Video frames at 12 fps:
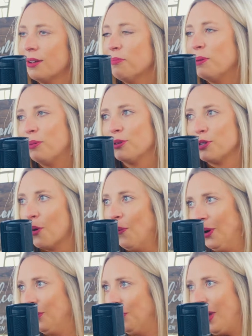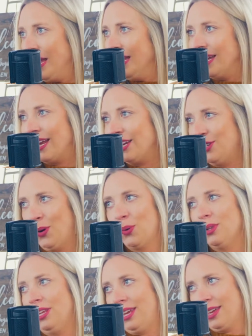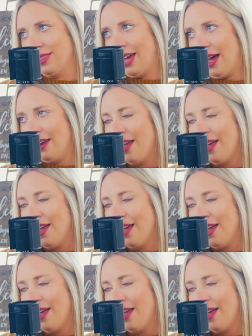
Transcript: people don't want to wait and I totally get that.